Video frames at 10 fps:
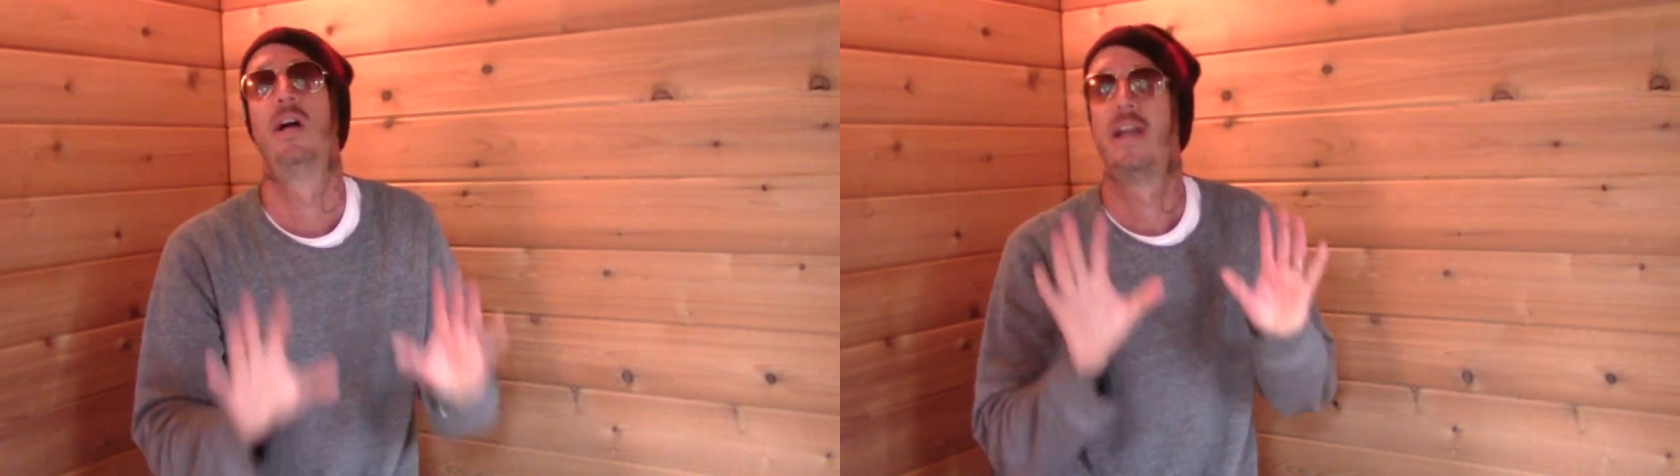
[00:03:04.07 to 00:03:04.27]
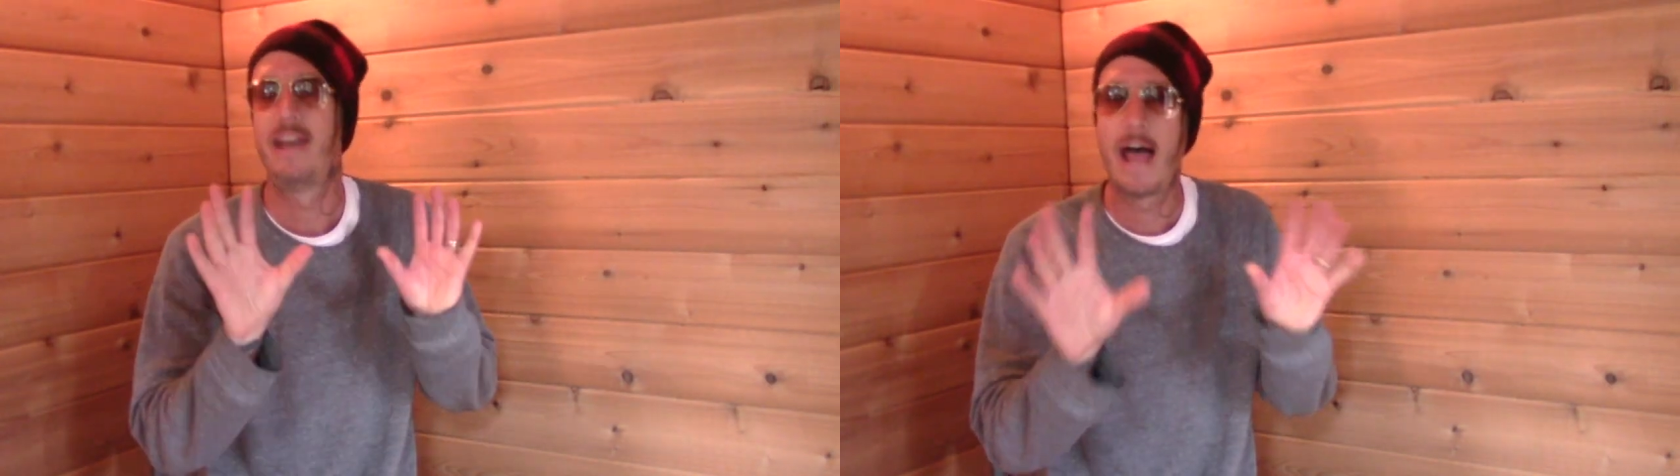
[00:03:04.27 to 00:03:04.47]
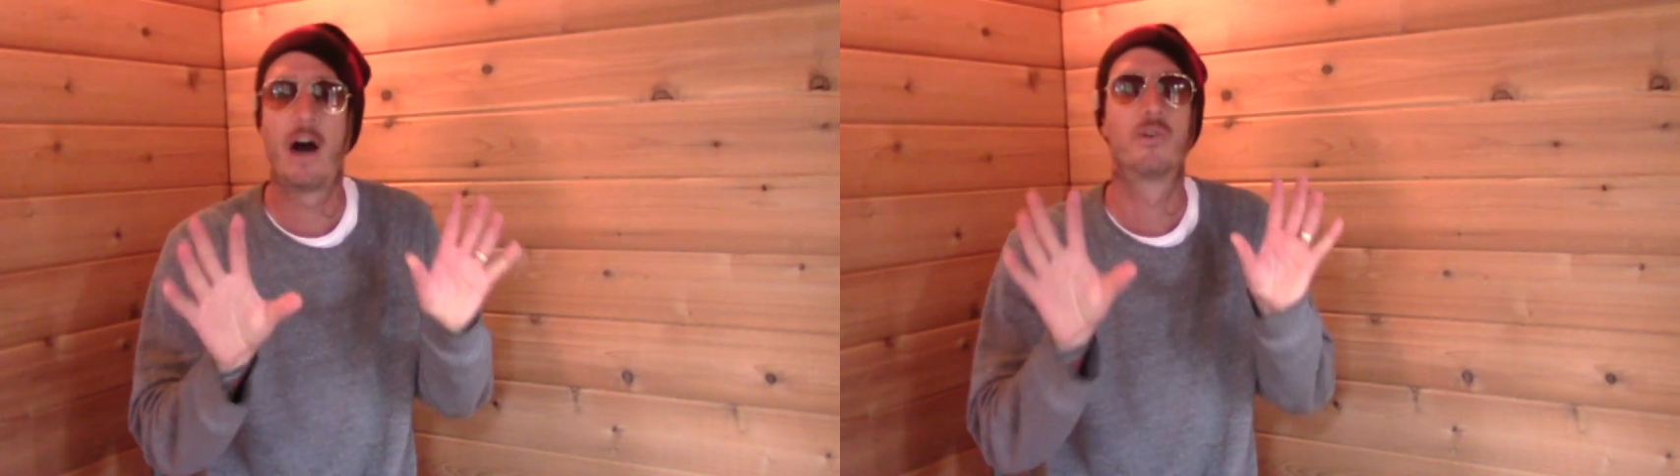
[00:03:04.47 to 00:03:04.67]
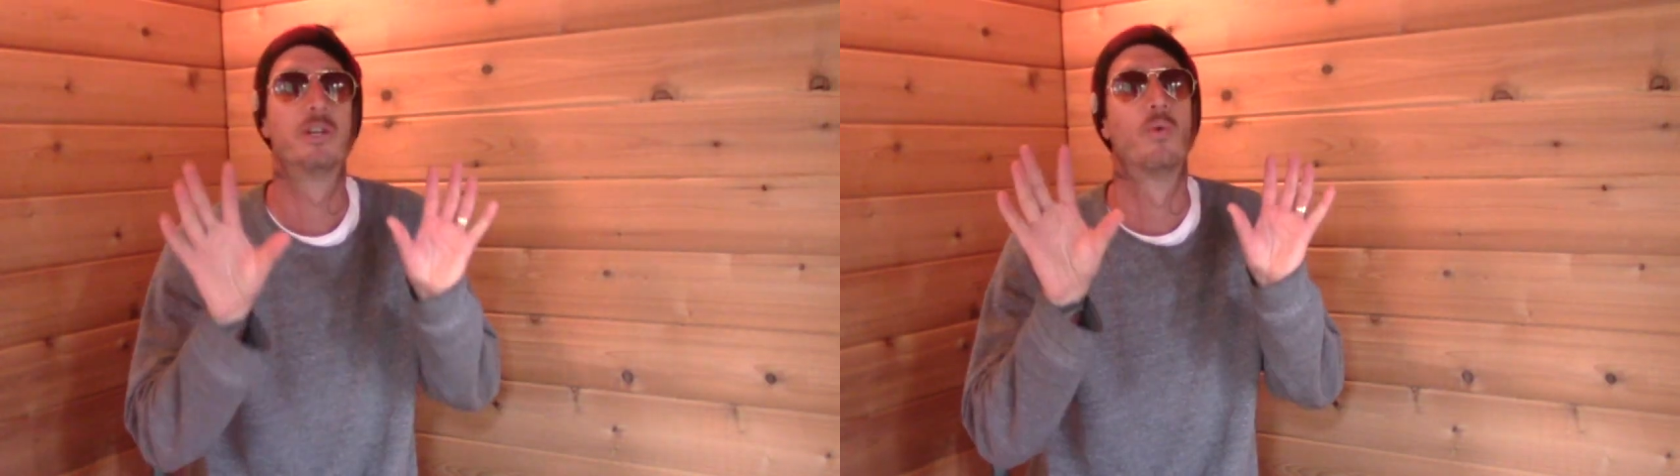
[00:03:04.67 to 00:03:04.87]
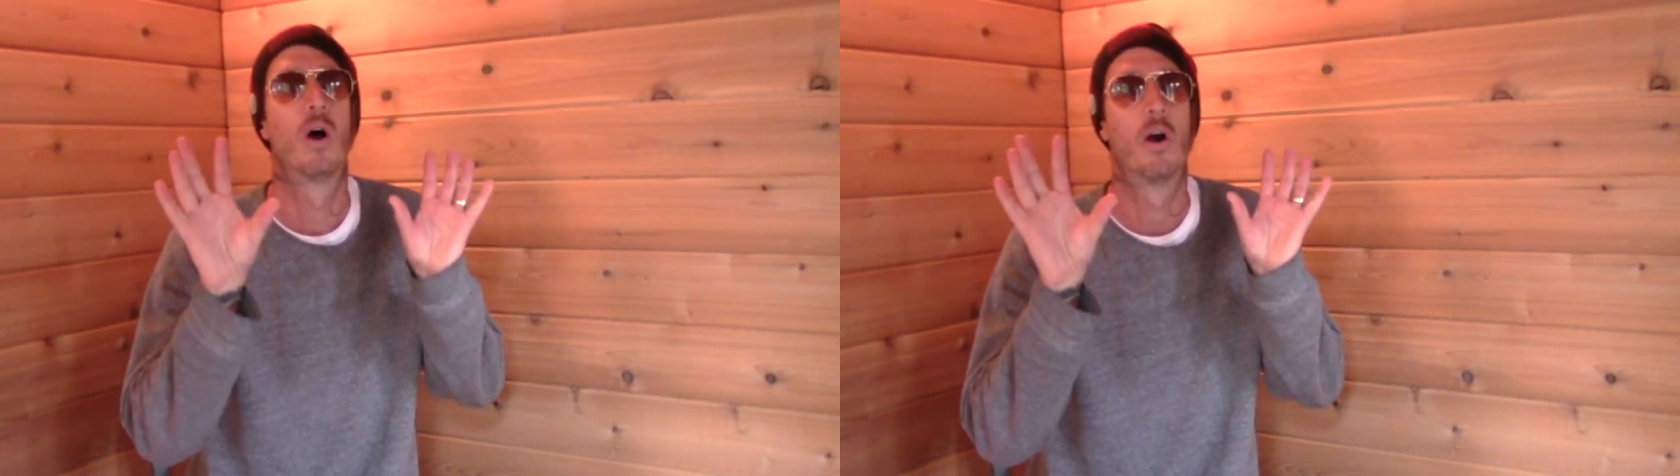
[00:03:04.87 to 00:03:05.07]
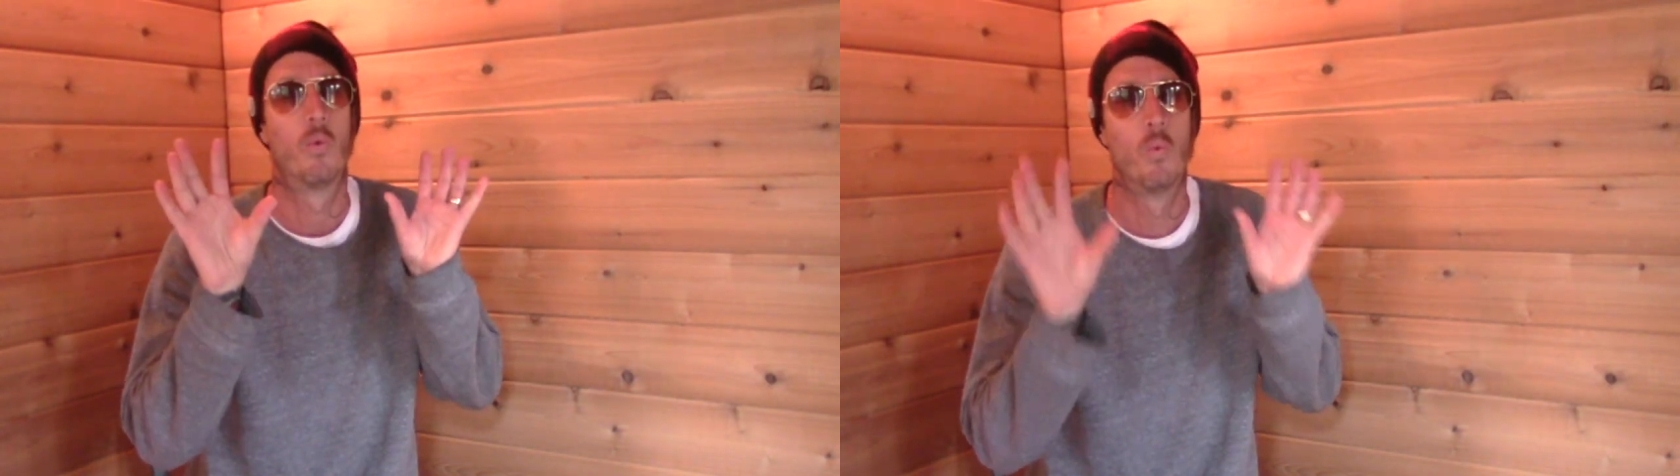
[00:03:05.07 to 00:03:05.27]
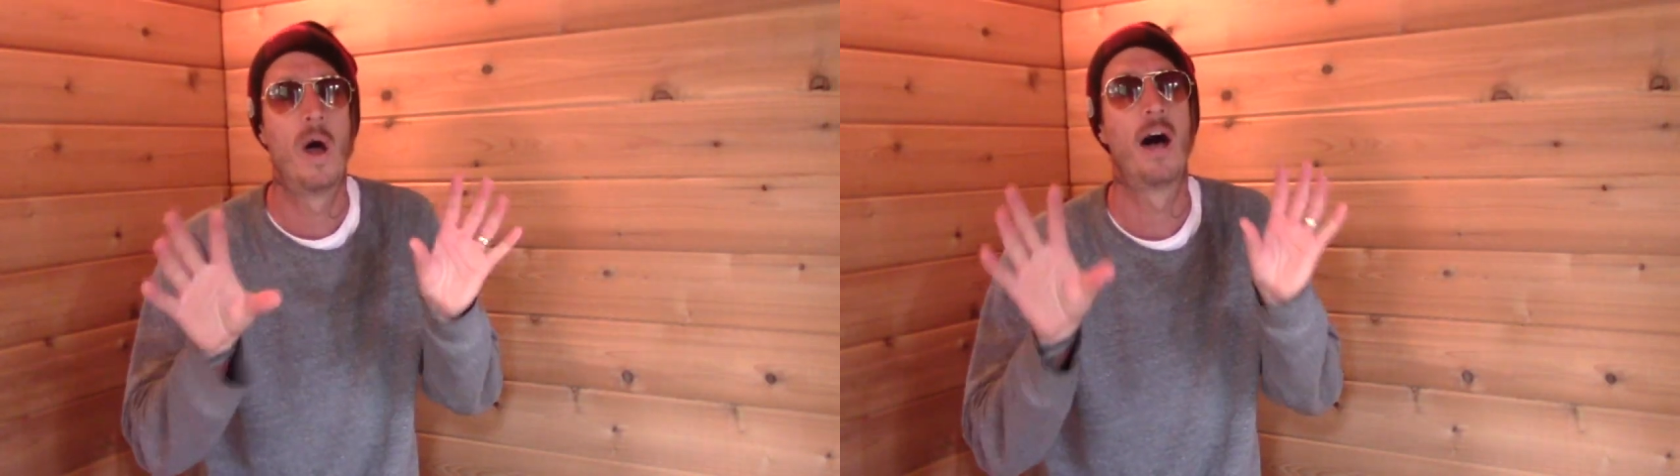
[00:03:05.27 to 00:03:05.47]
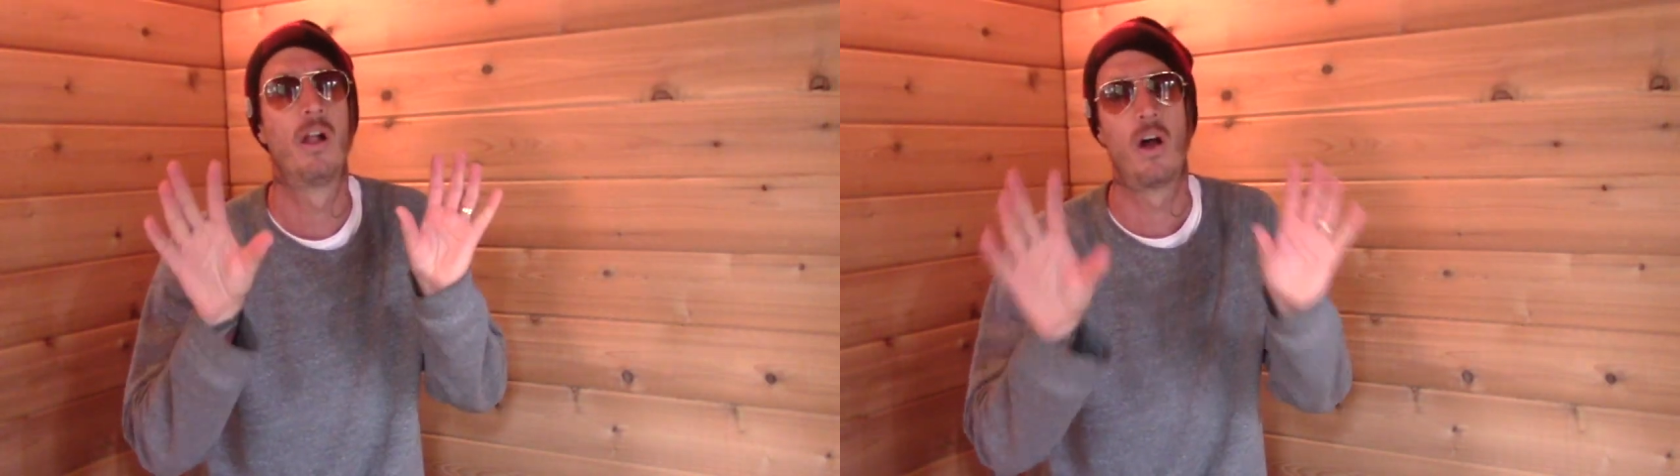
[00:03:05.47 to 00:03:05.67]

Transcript: Now you are well